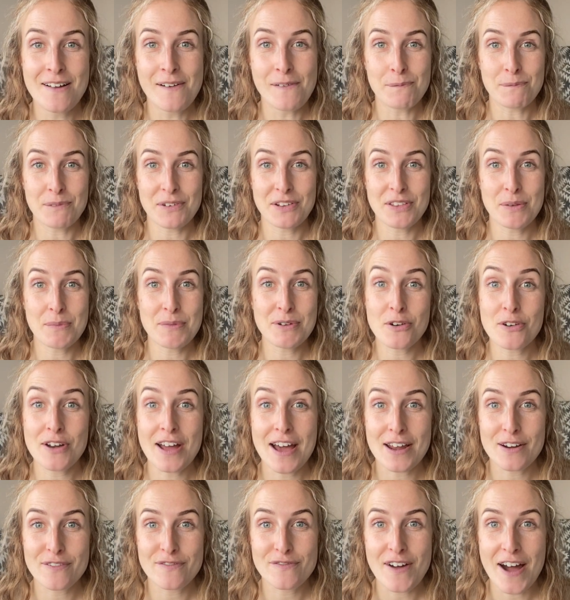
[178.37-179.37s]
and then we don't know
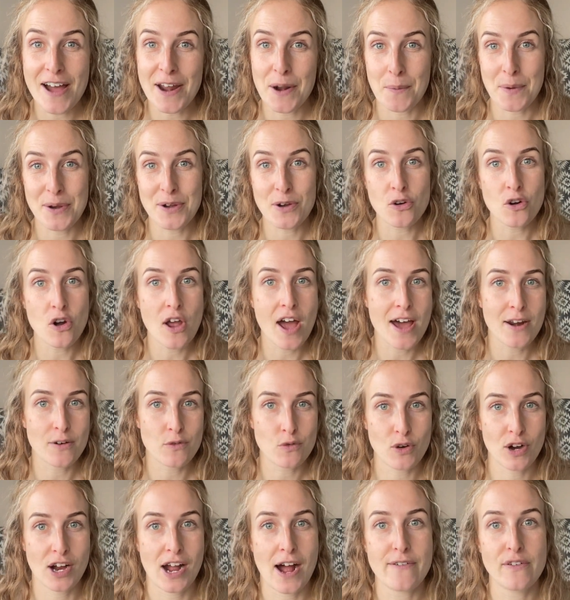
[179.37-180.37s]
how to fight it. We don't know how to
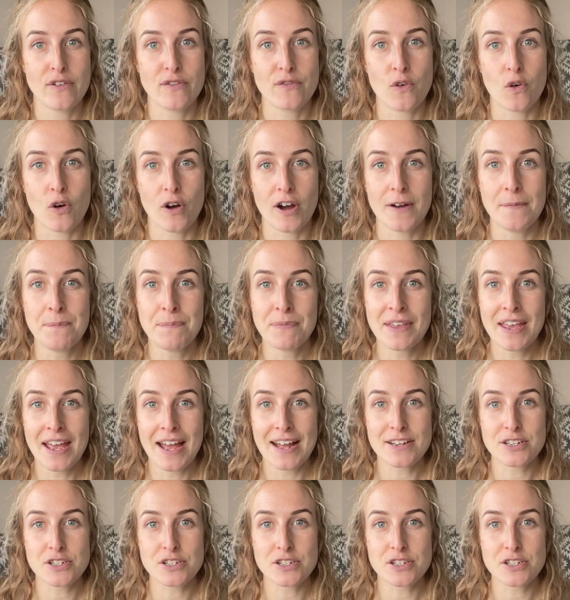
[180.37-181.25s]
recover for it. And